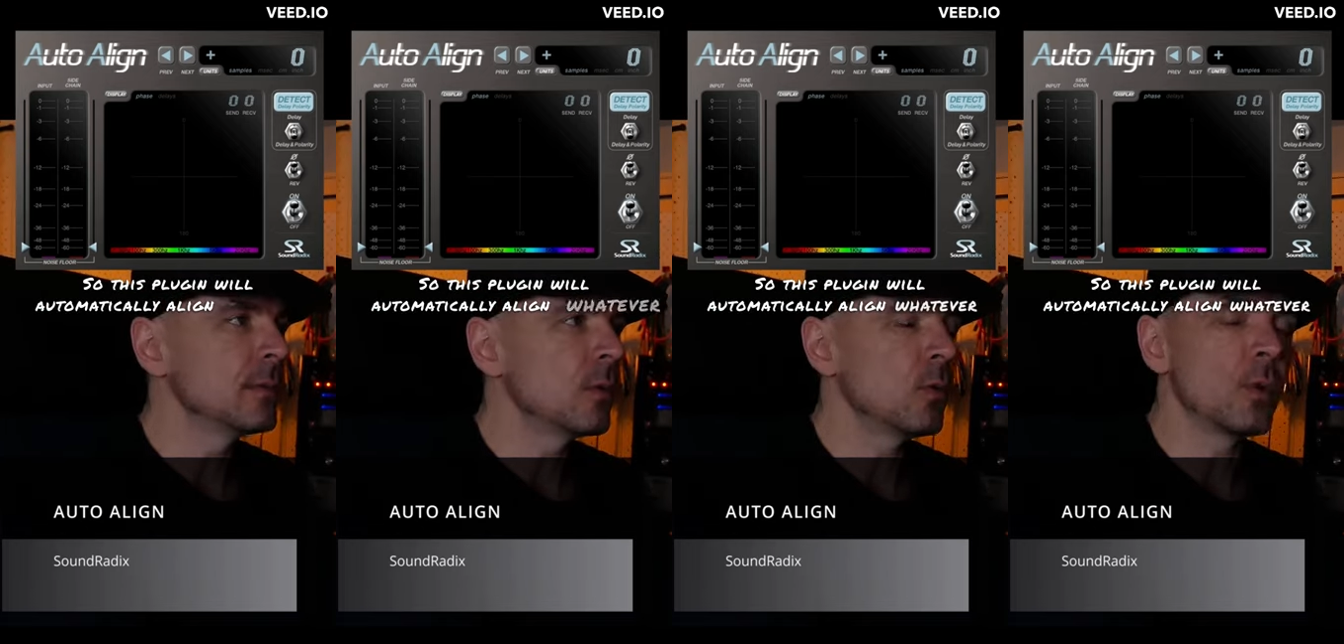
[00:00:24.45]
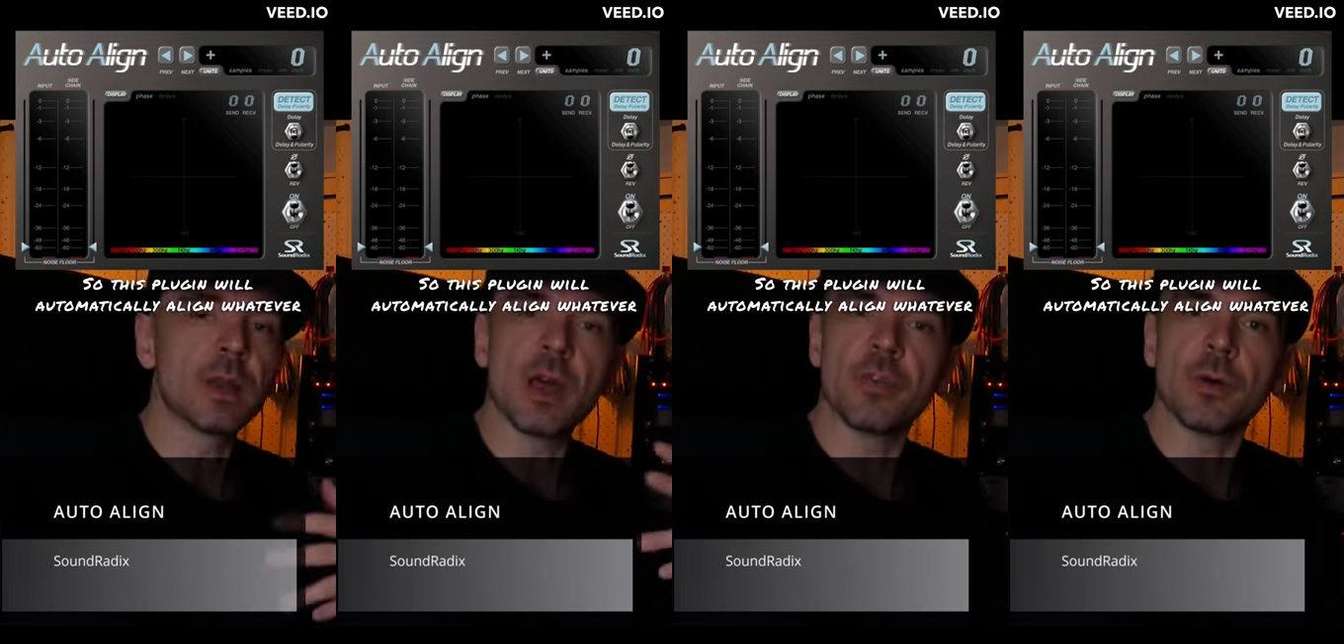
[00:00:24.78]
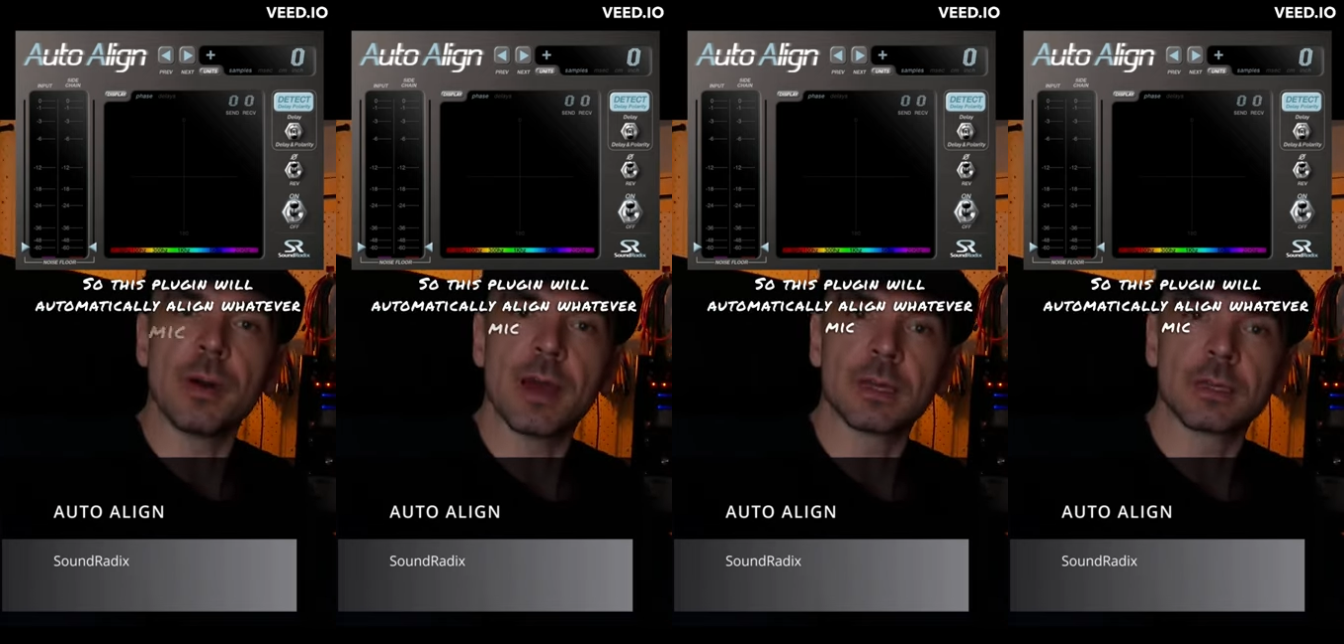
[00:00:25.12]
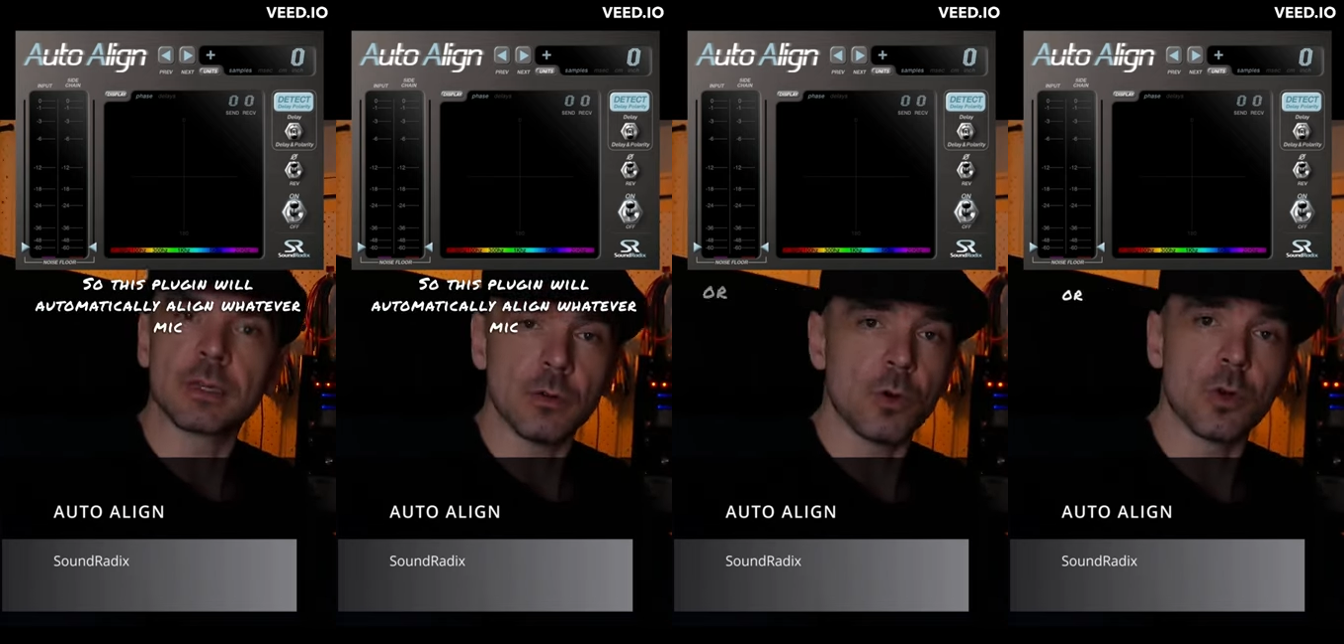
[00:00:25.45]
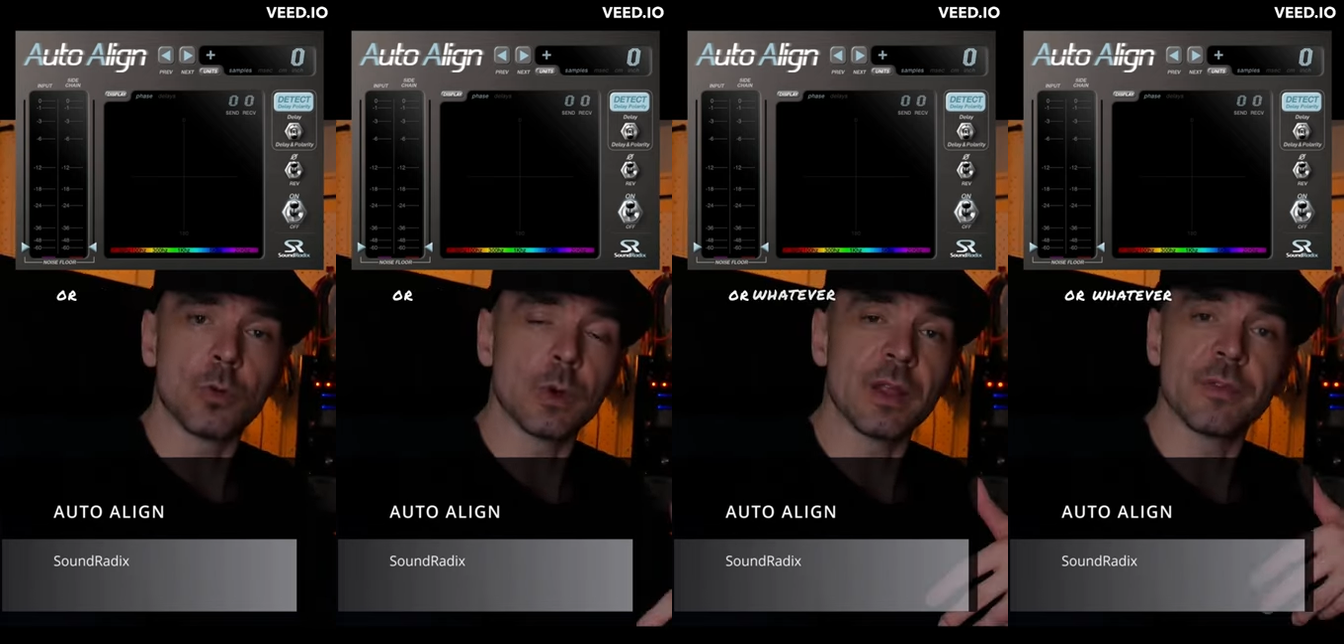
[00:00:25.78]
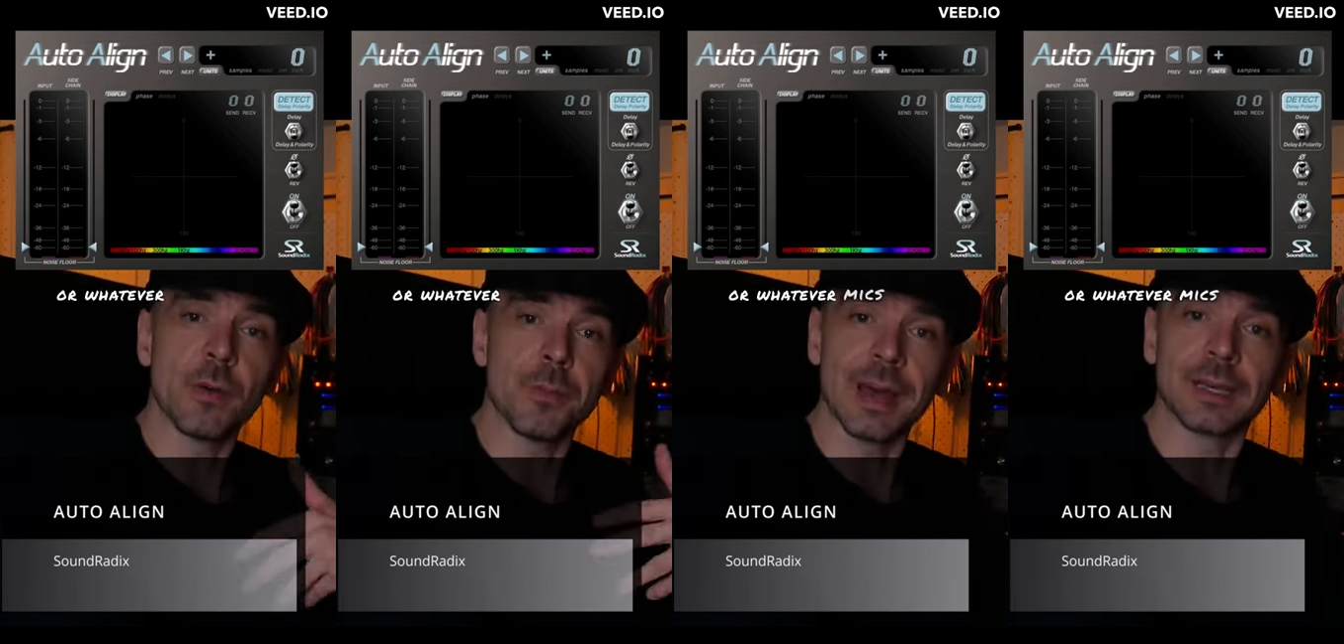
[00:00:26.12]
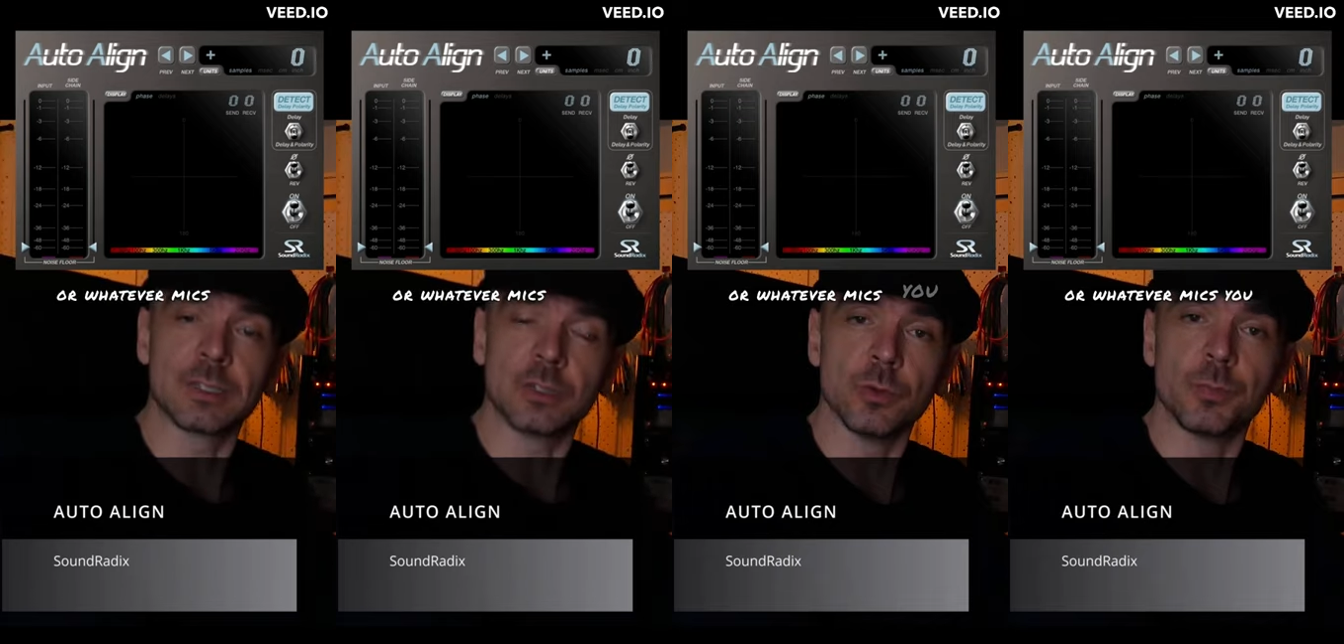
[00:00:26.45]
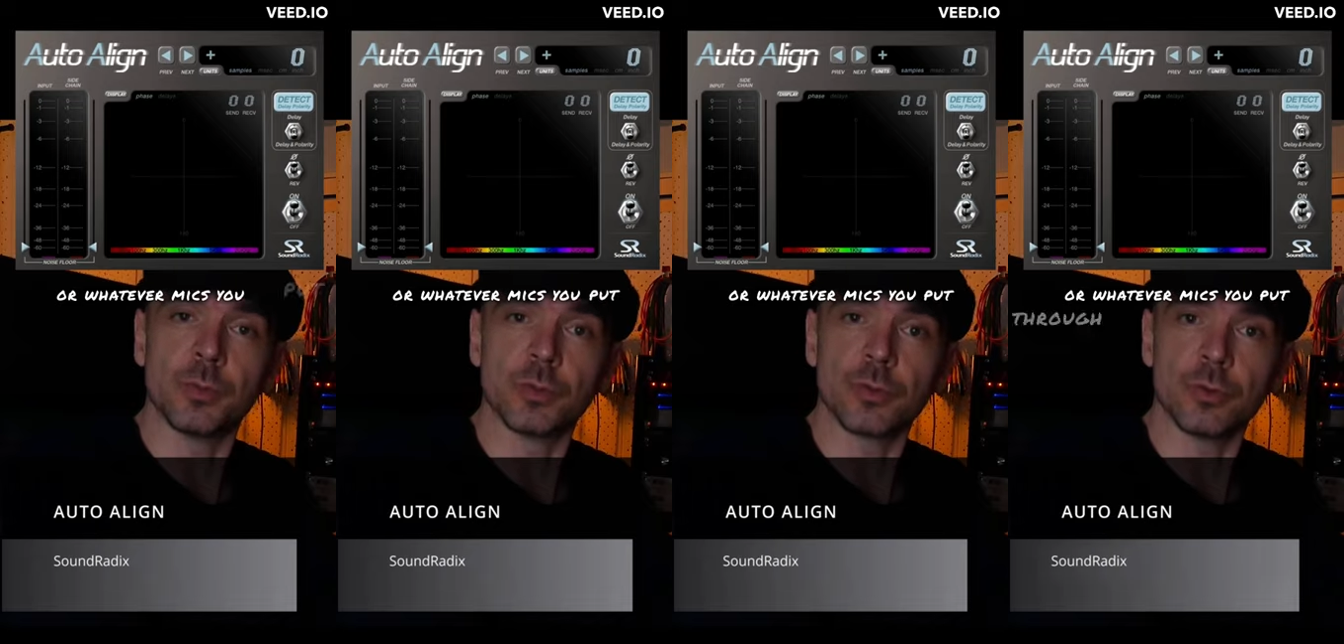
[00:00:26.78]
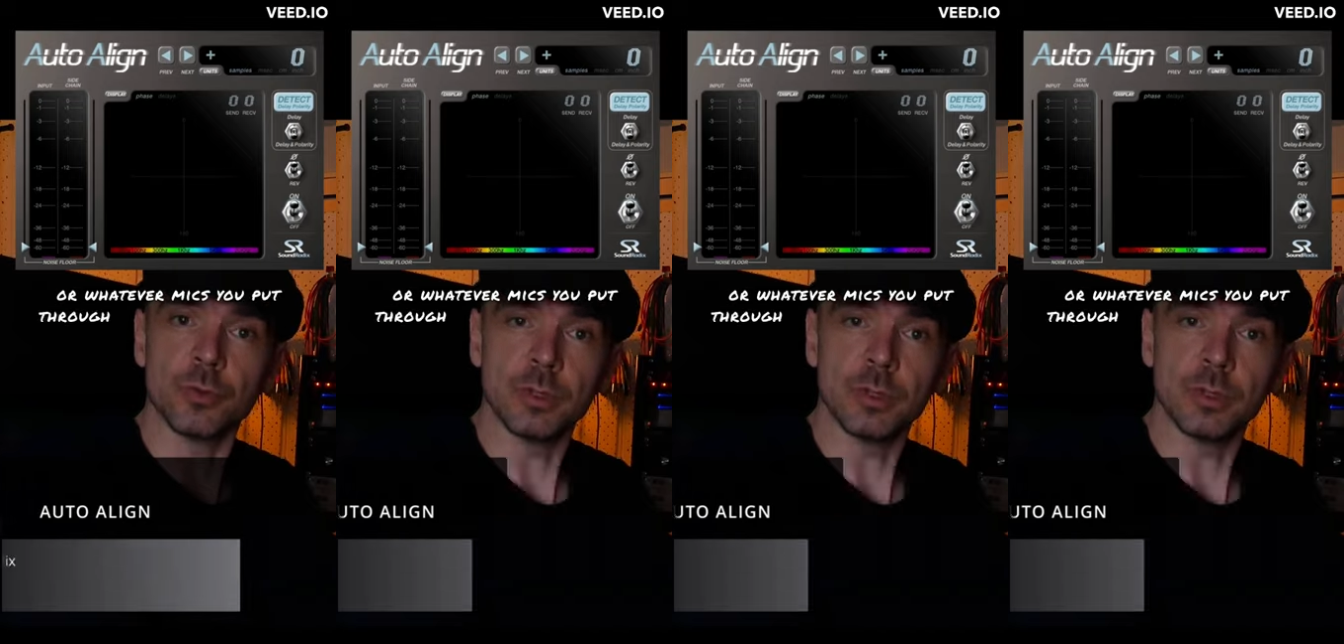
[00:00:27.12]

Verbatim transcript: whatever mic or whatever mics you put through